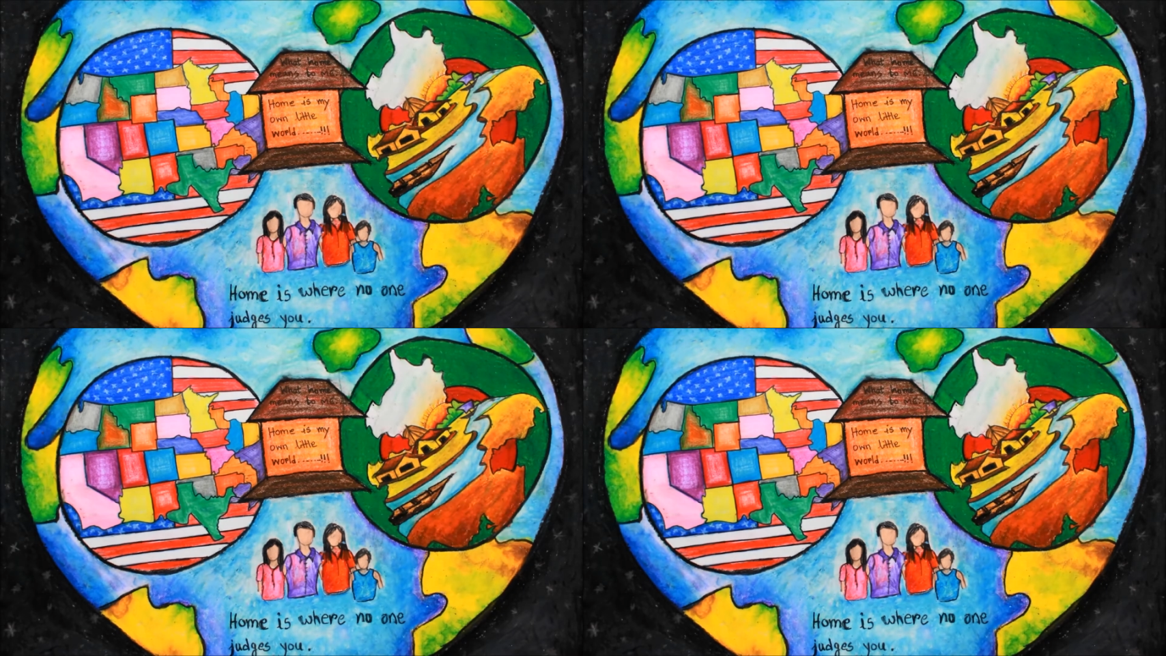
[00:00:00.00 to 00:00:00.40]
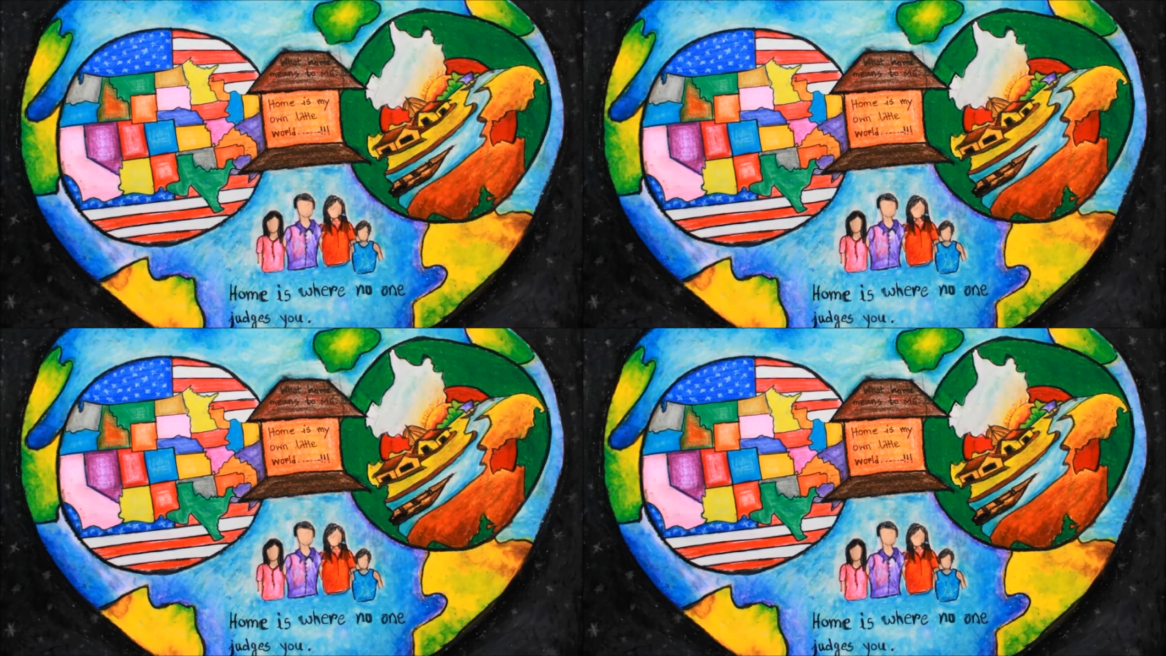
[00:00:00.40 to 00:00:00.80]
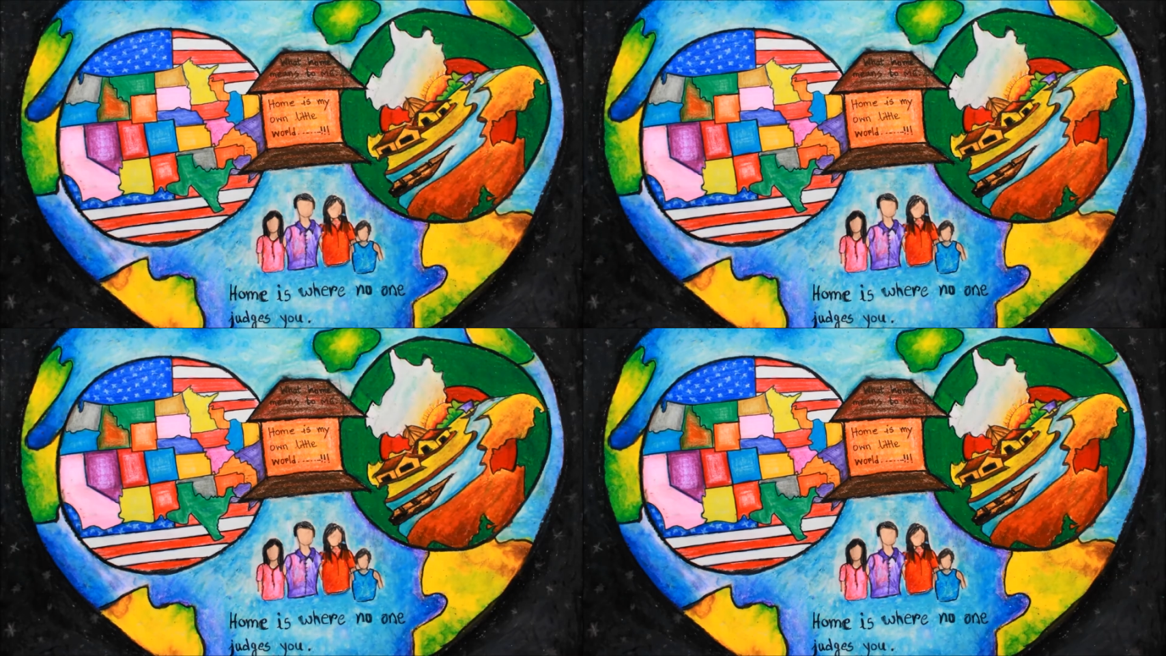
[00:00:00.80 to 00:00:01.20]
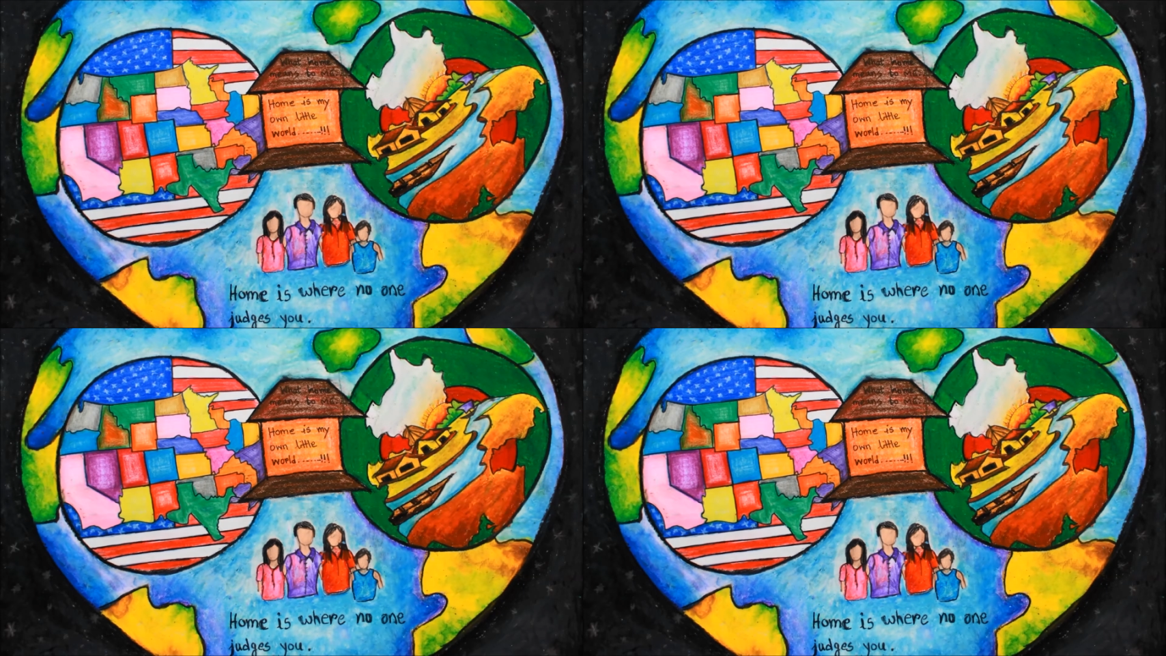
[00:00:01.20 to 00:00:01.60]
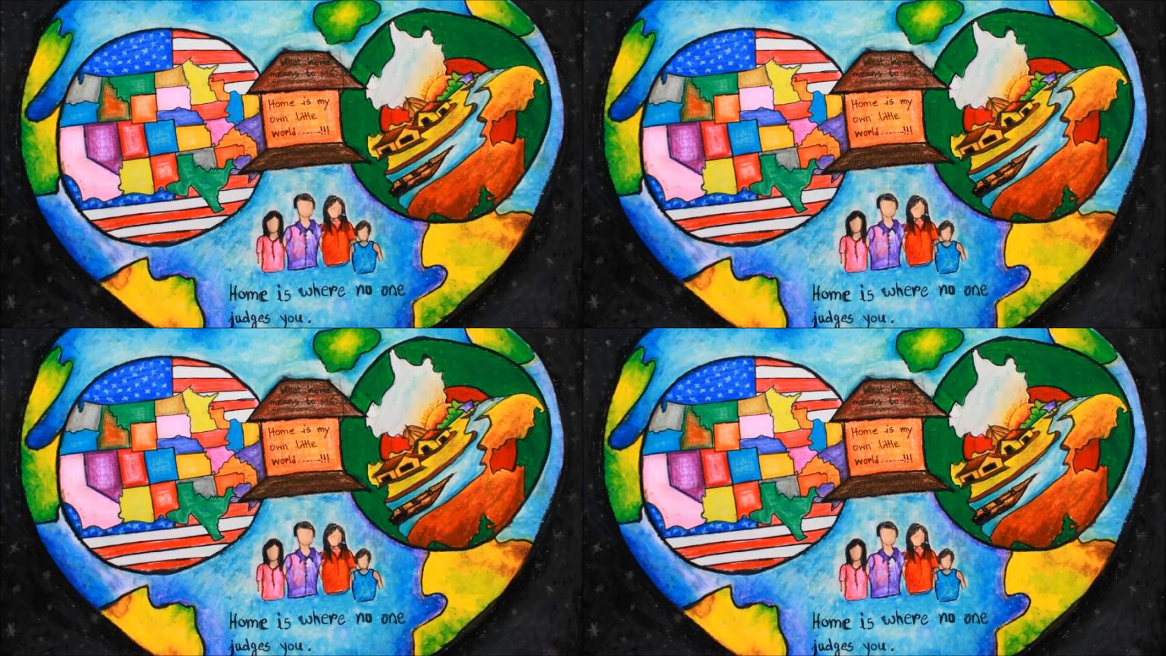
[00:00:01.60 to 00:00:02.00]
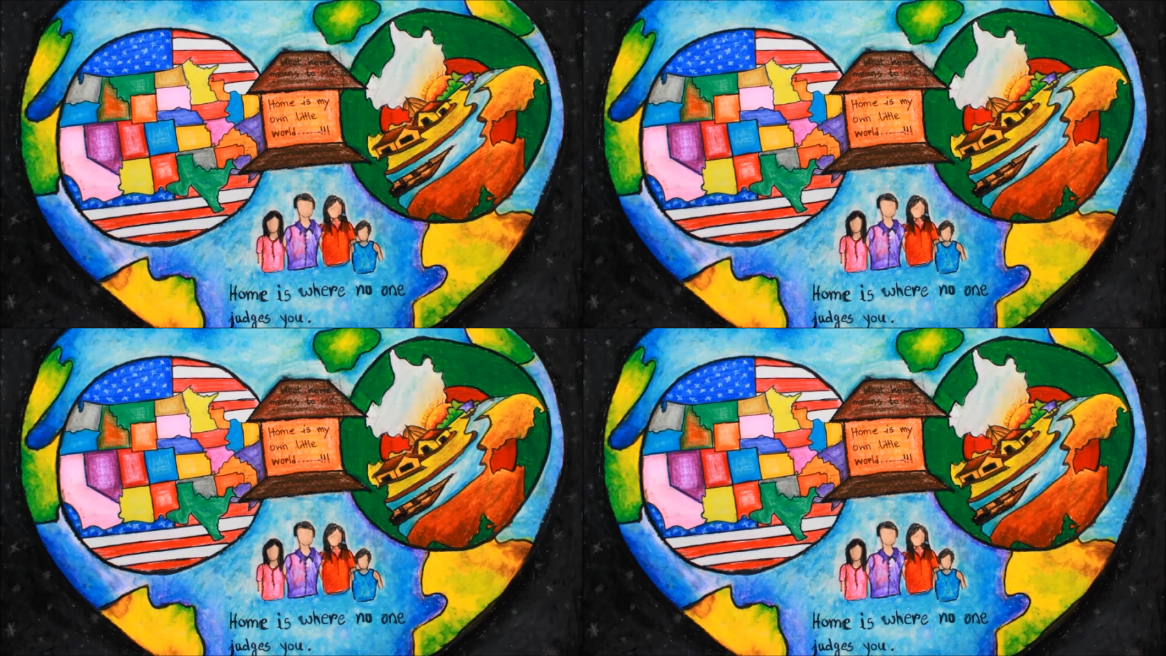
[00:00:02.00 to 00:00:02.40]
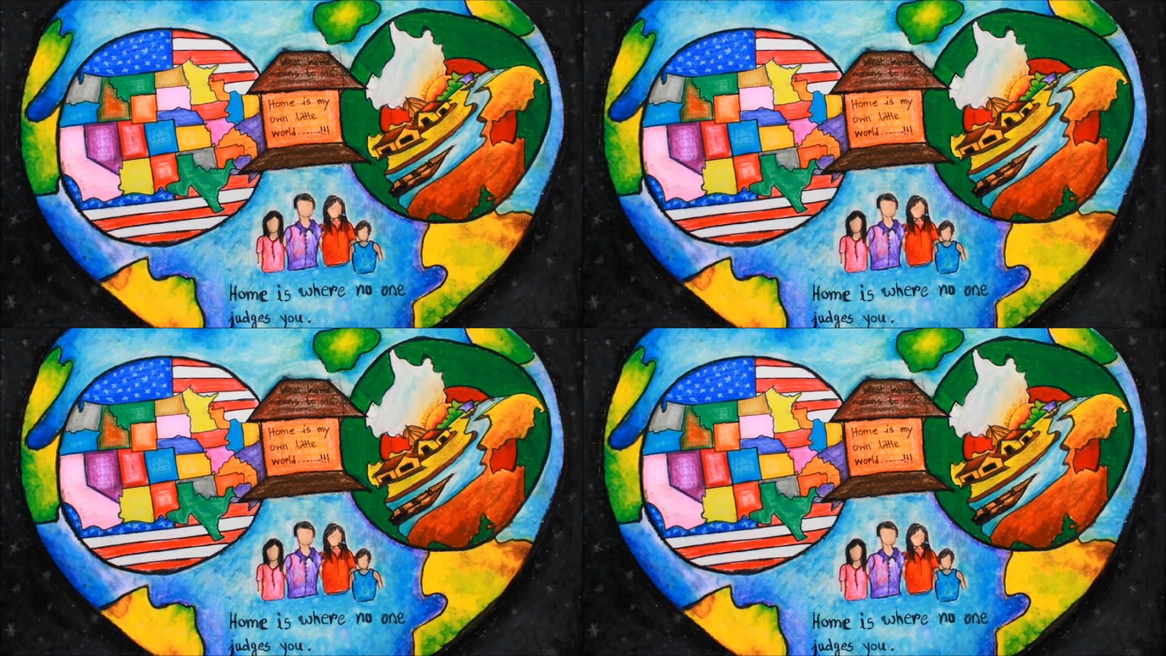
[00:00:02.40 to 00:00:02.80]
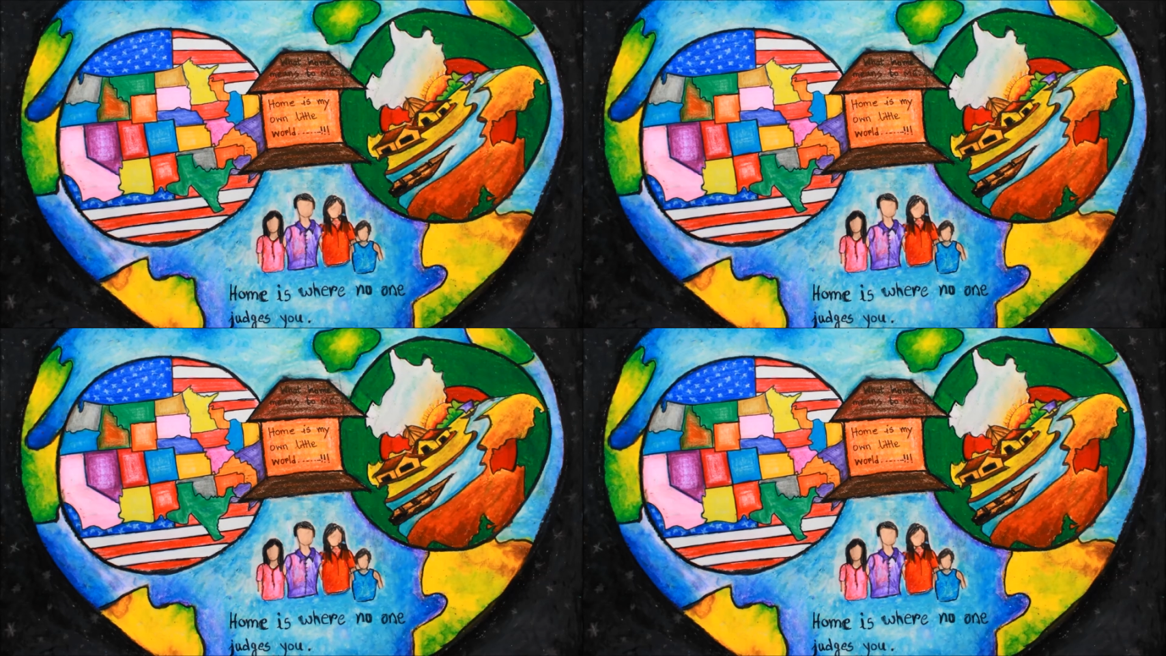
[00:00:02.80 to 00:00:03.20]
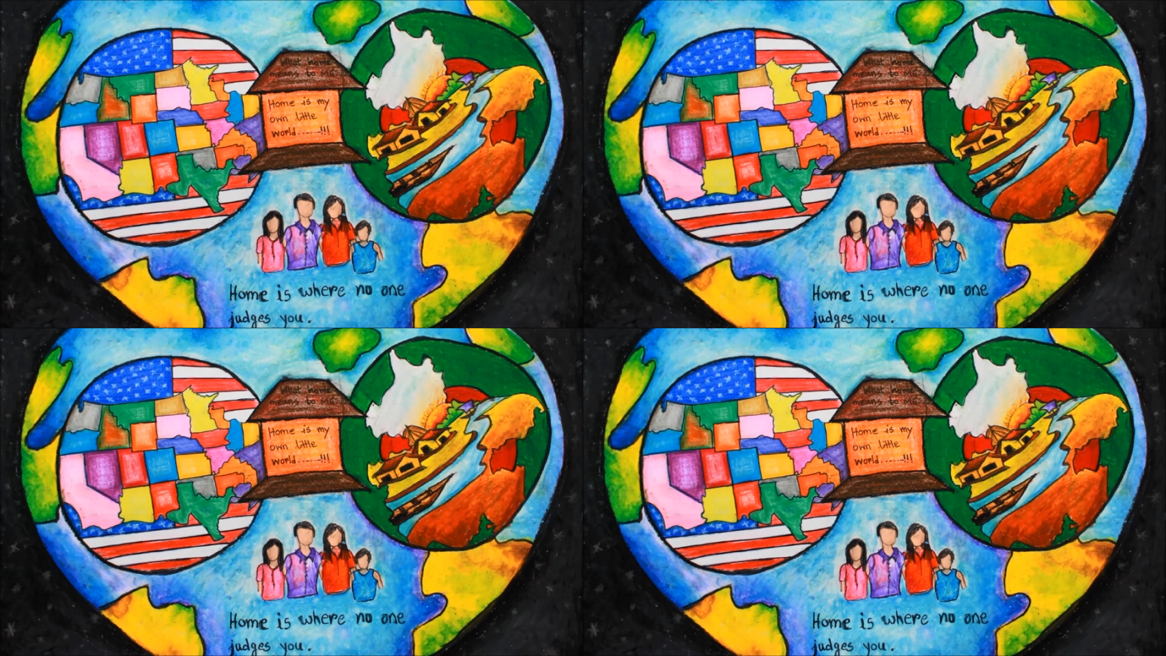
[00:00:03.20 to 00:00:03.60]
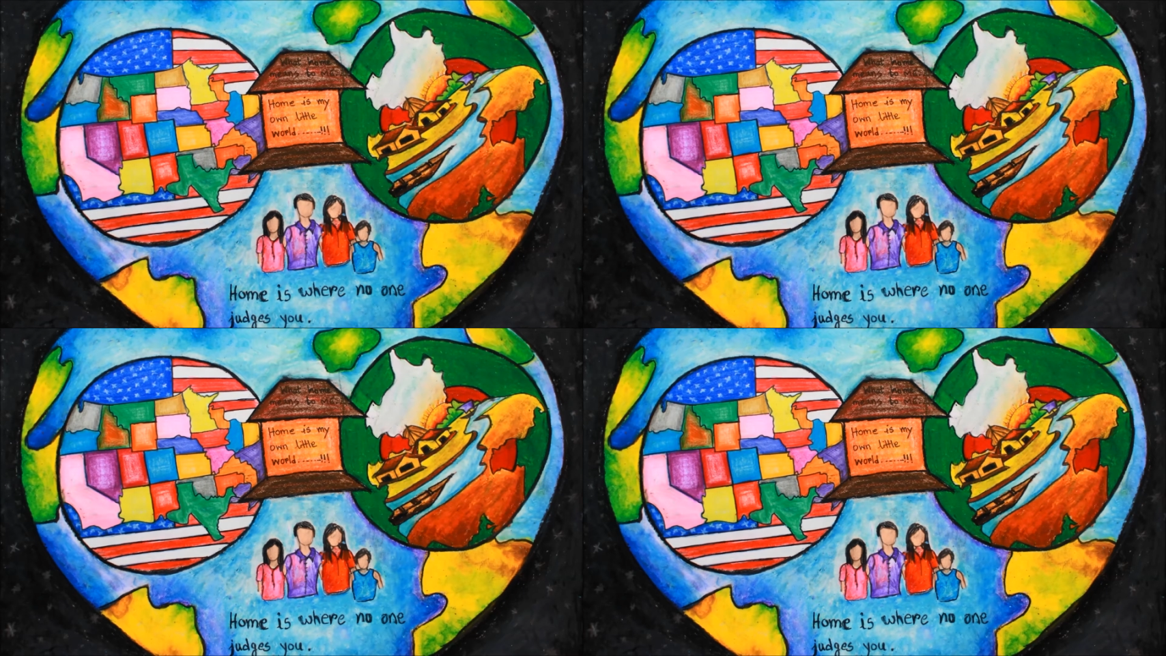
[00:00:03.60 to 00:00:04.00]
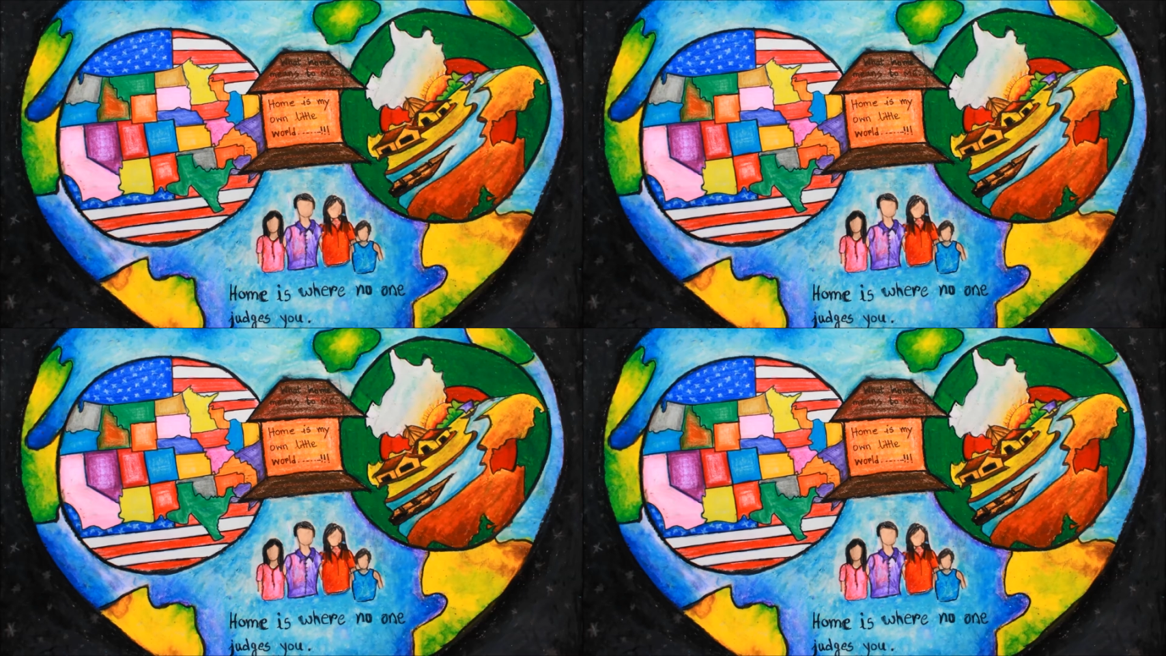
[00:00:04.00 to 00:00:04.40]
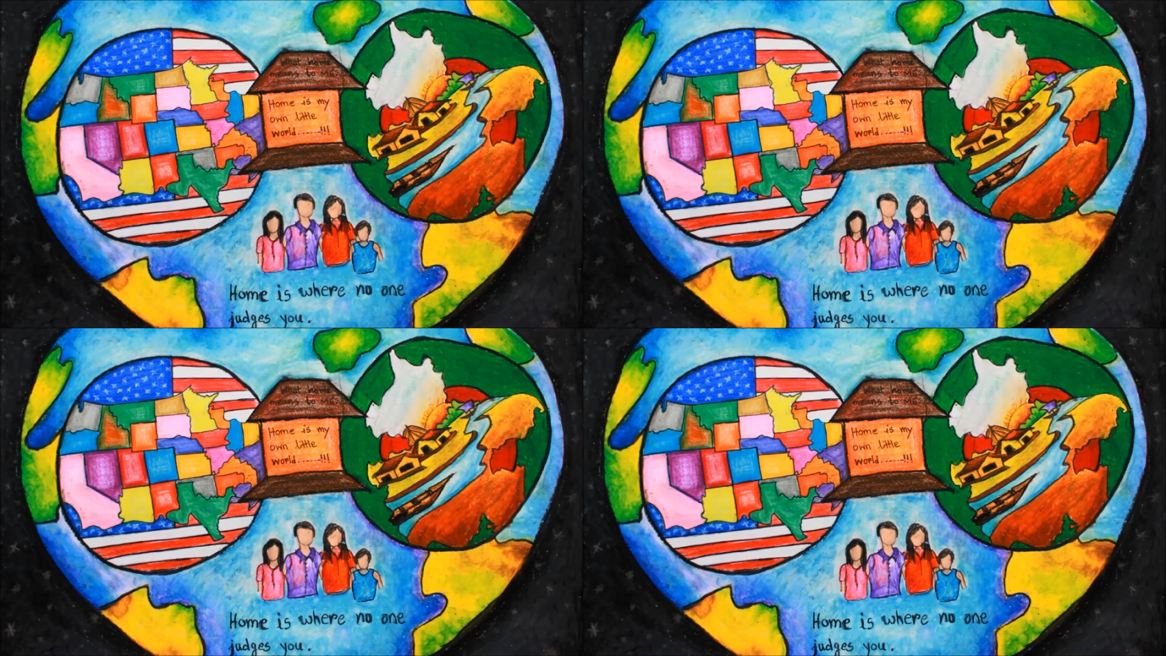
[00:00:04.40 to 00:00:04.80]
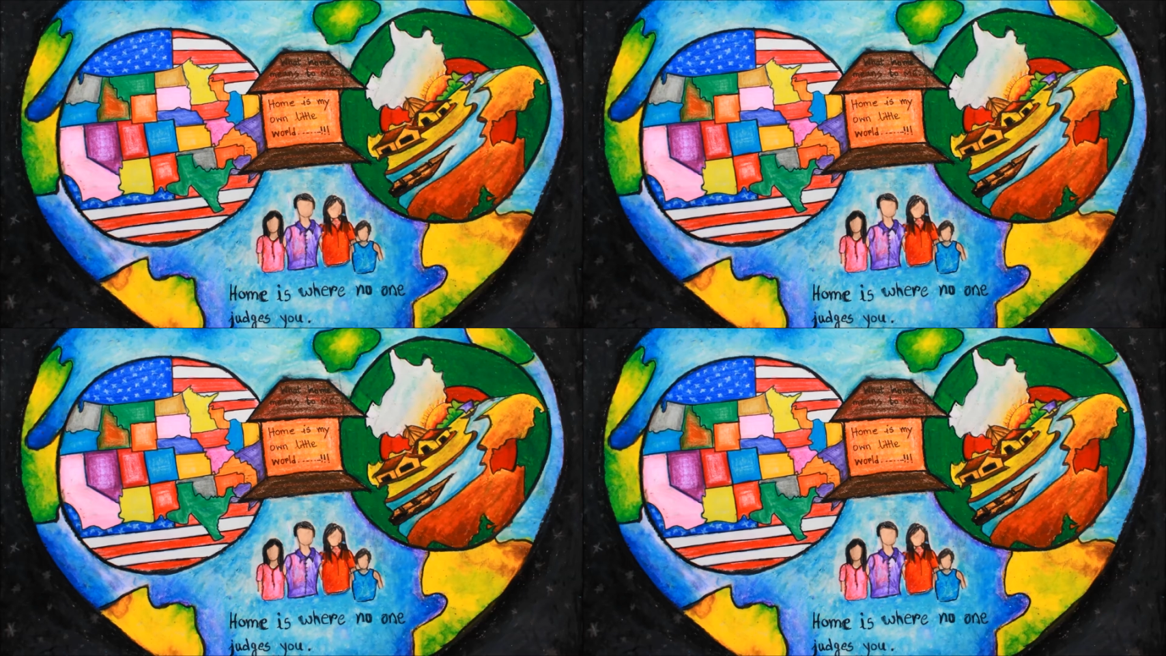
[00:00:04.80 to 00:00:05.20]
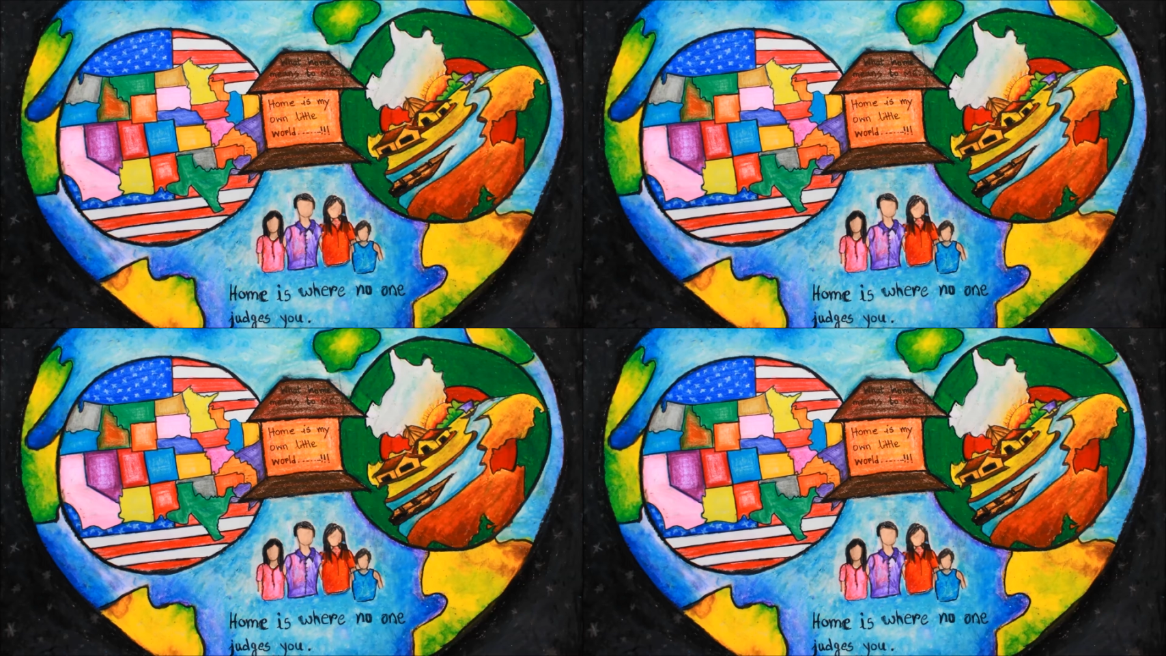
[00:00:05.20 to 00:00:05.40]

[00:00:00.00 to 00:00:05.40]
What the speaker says: (no speaker visible)